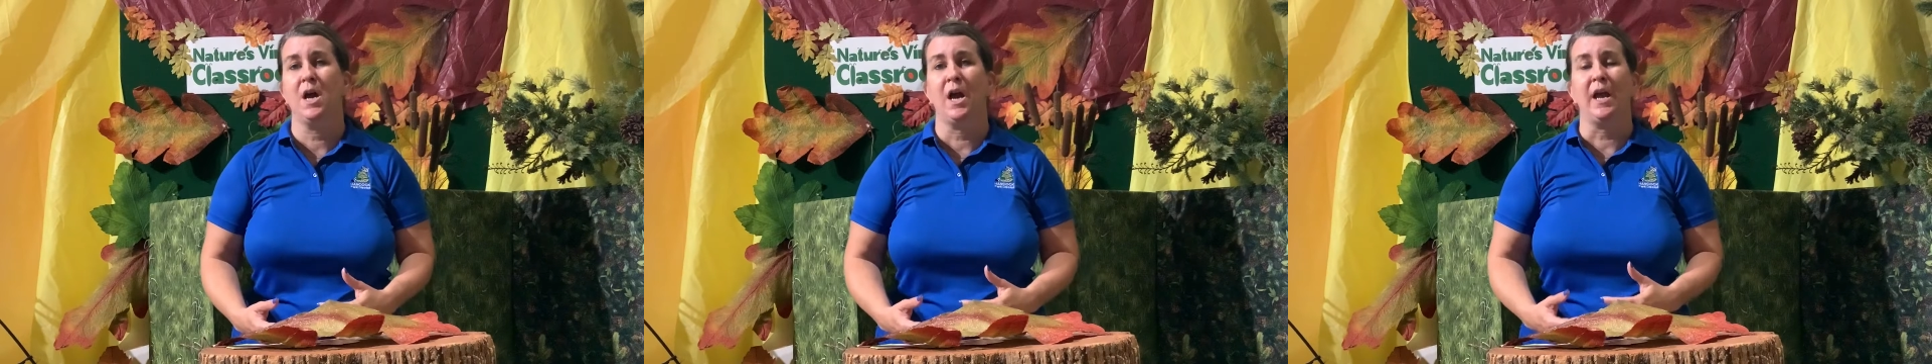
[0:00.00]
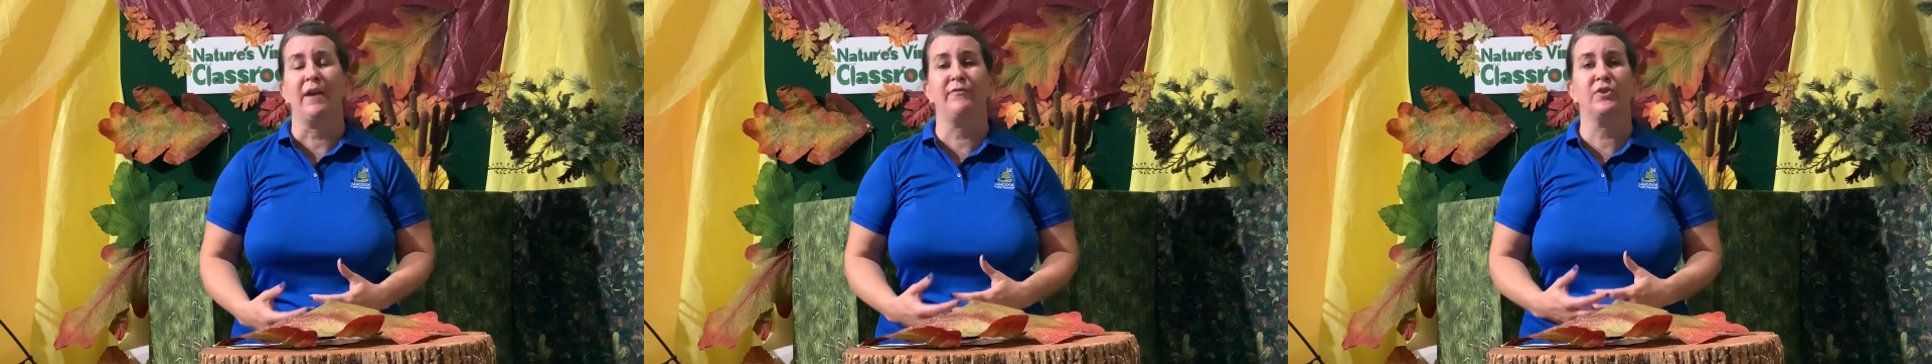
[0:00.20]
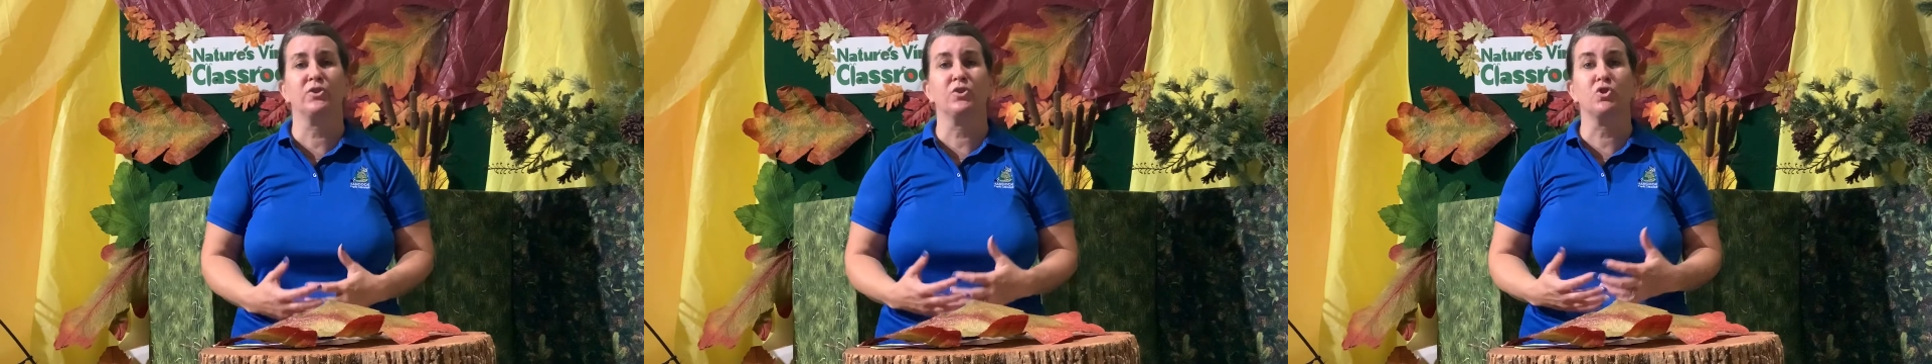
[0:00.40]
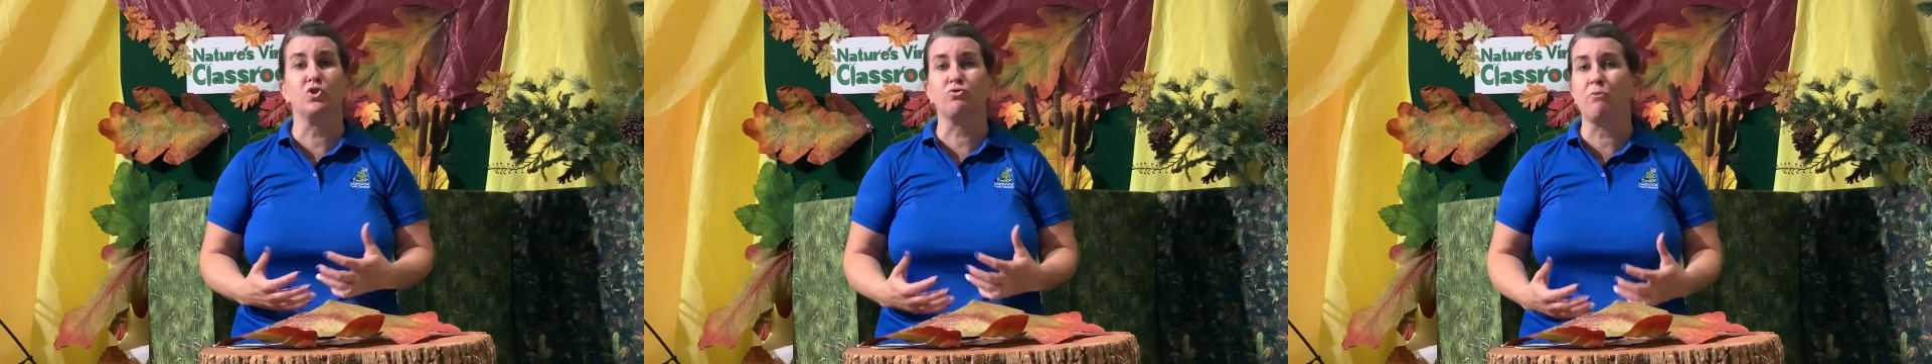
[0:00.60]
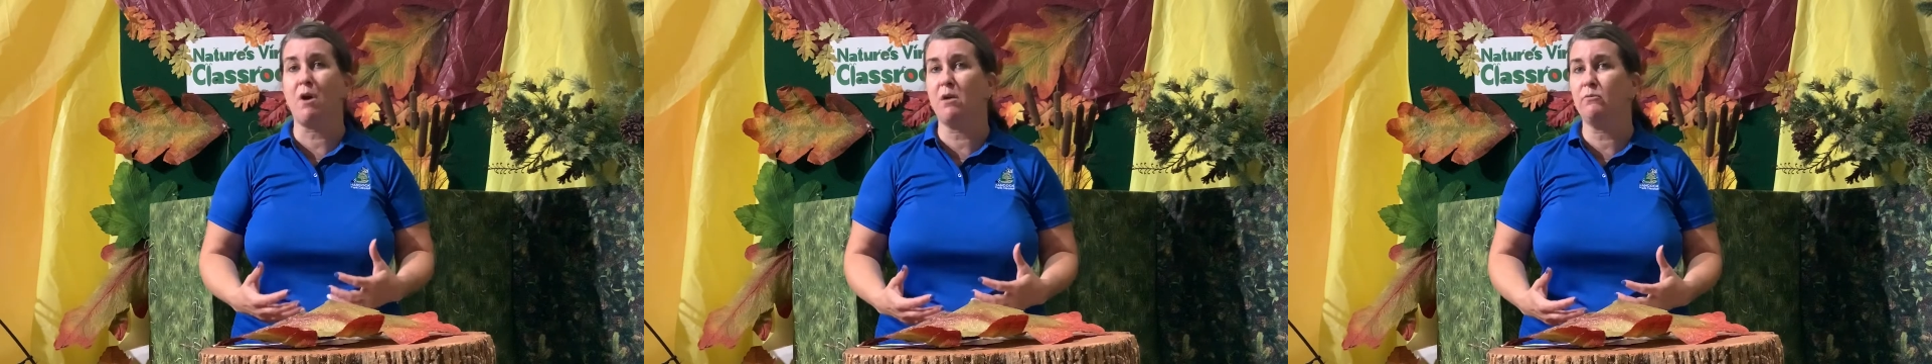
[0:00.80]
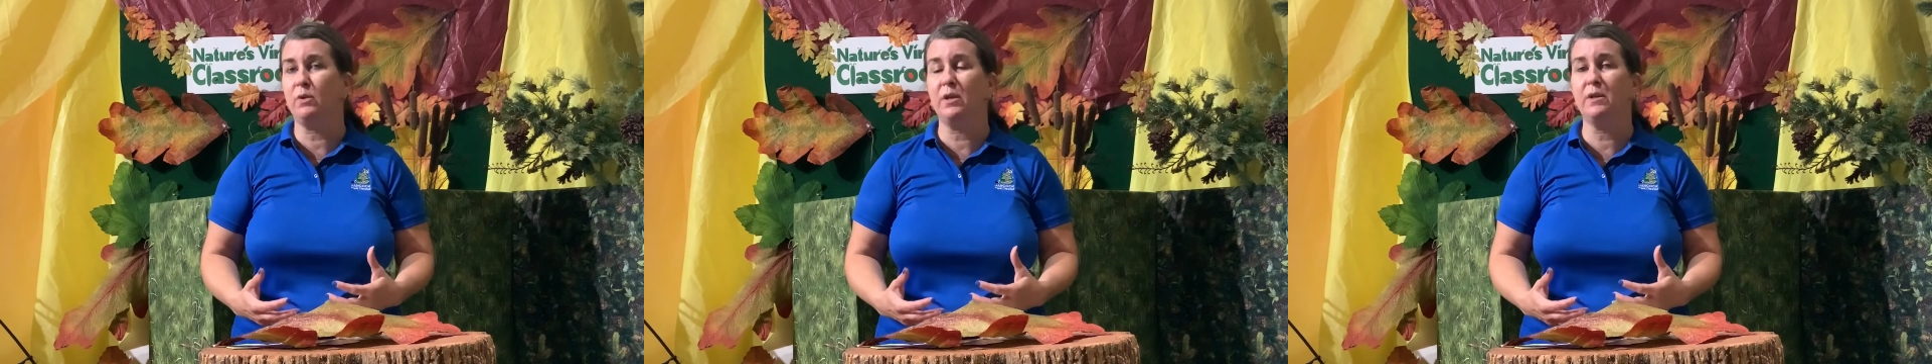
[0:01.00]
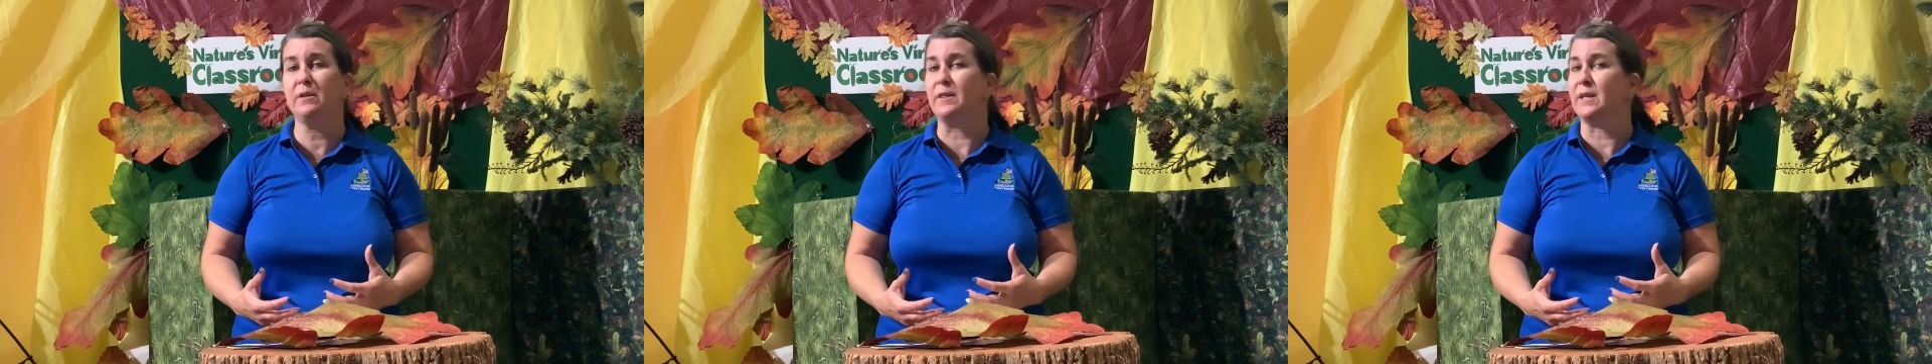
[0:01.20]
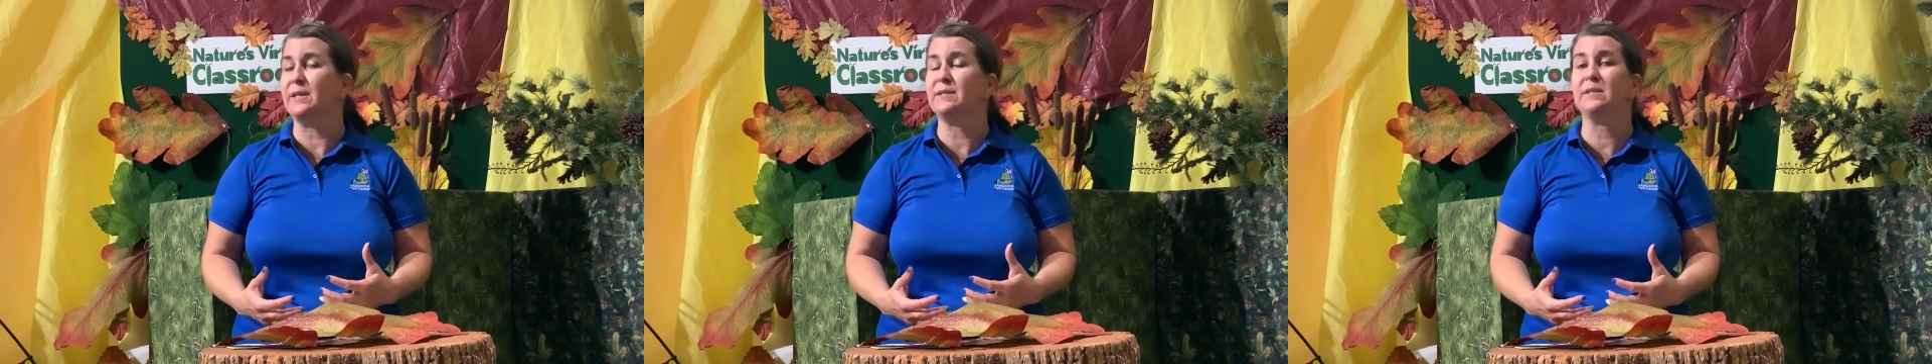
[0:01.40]
If there's a strong wind,
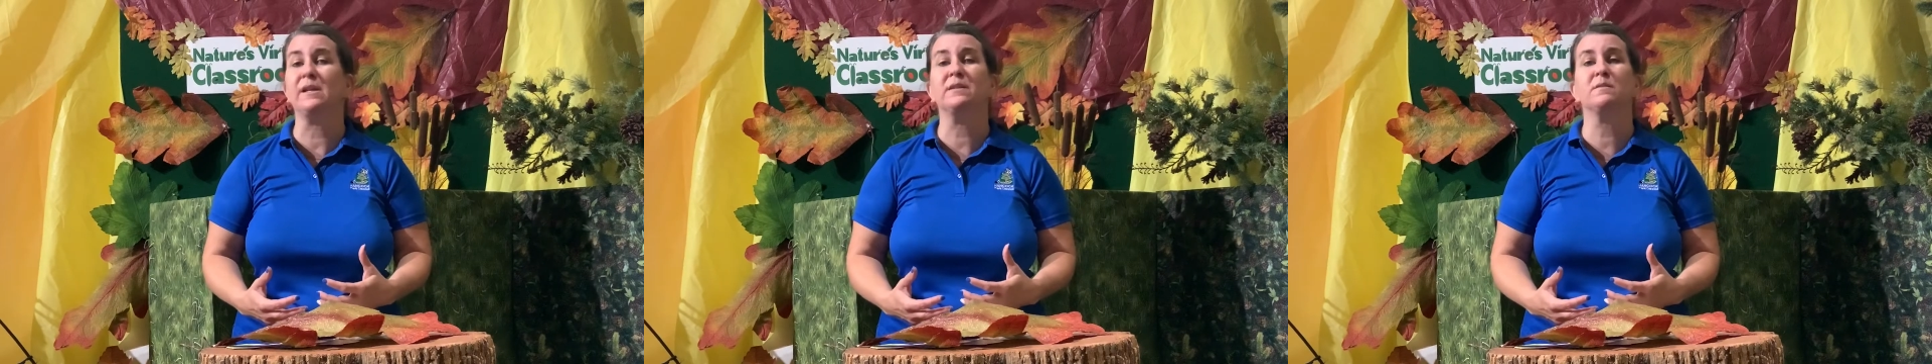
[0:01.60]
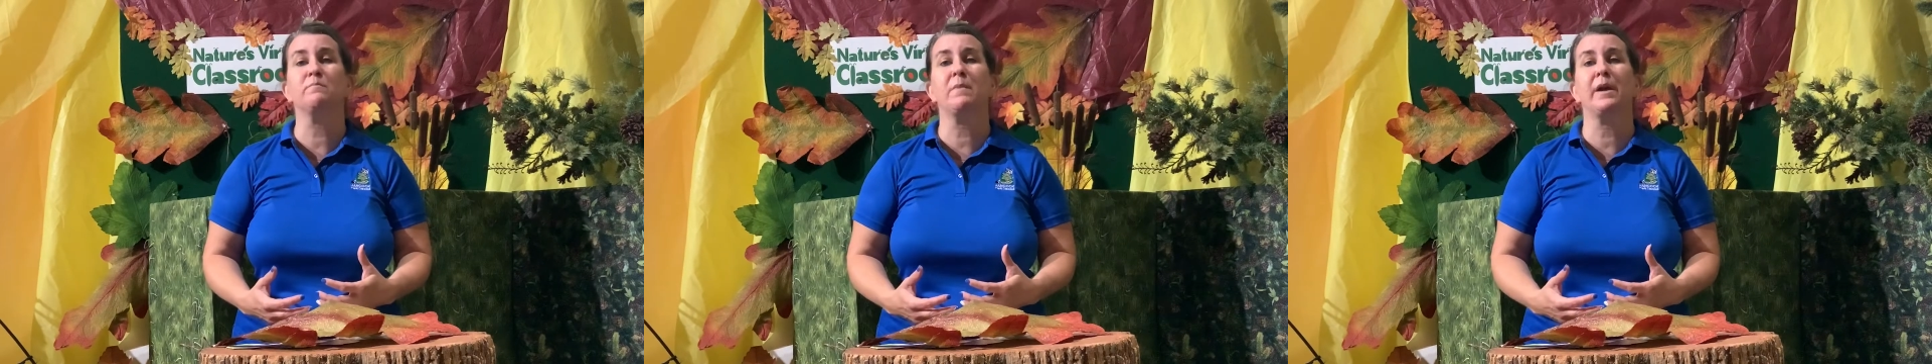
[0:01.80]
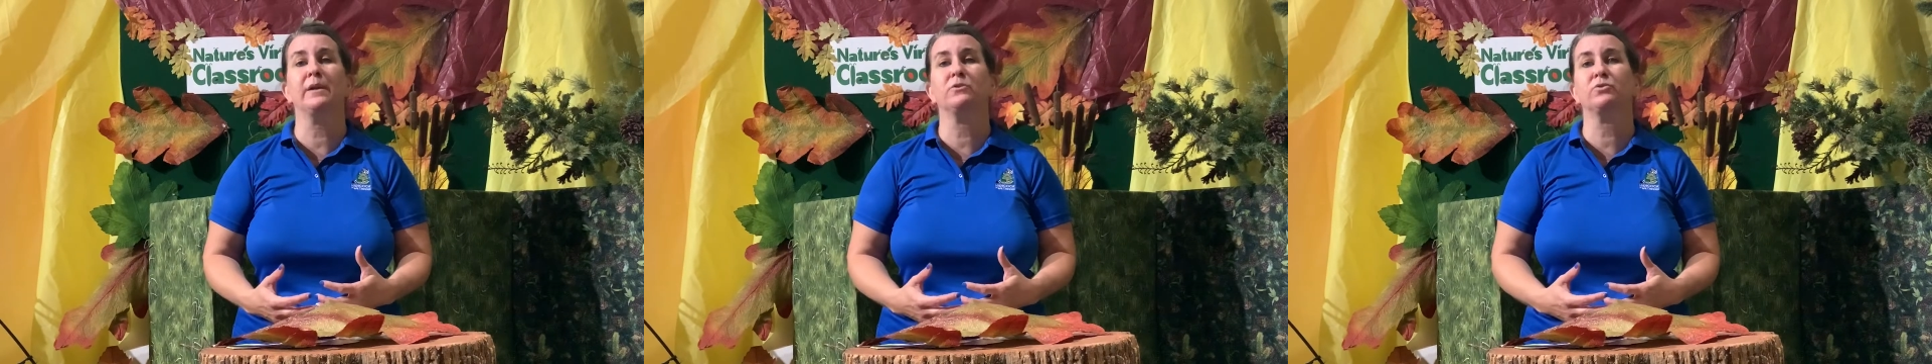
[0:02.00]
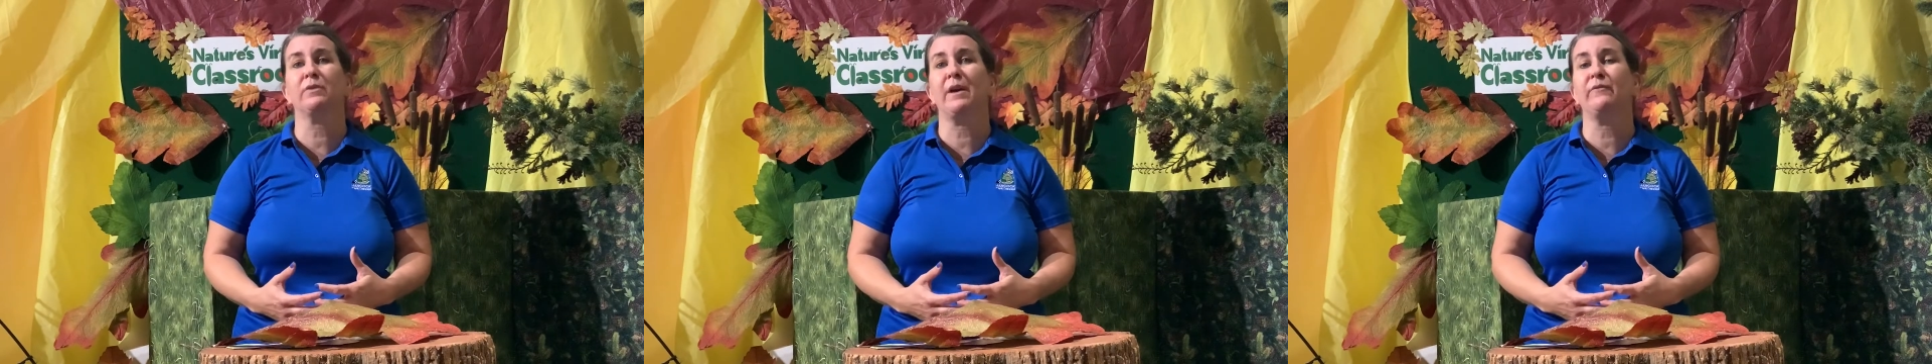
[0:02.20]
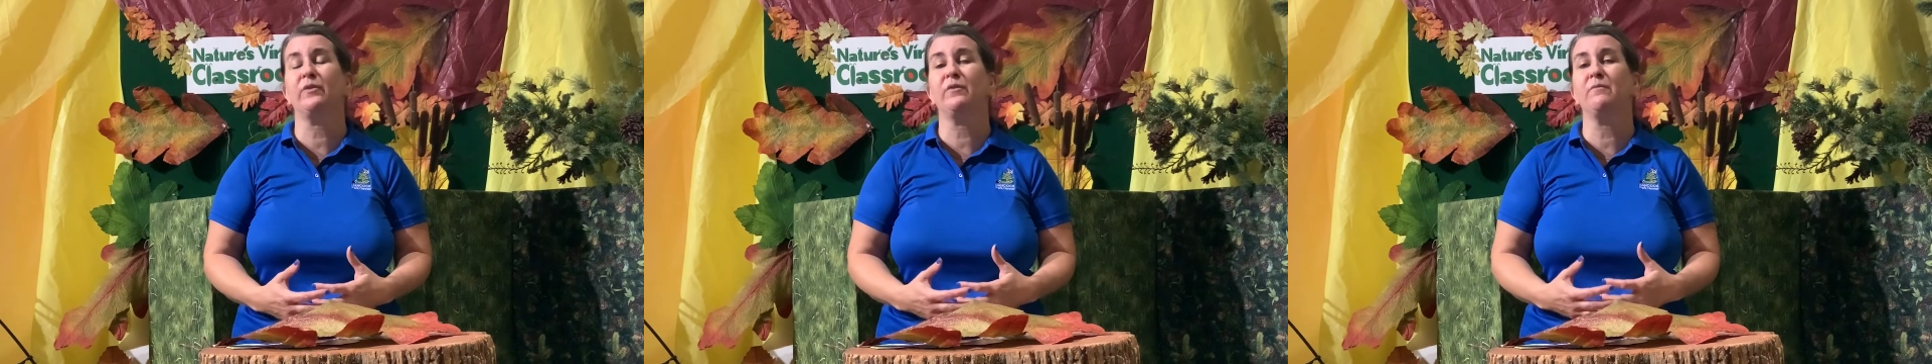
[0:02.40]
these seeds might travel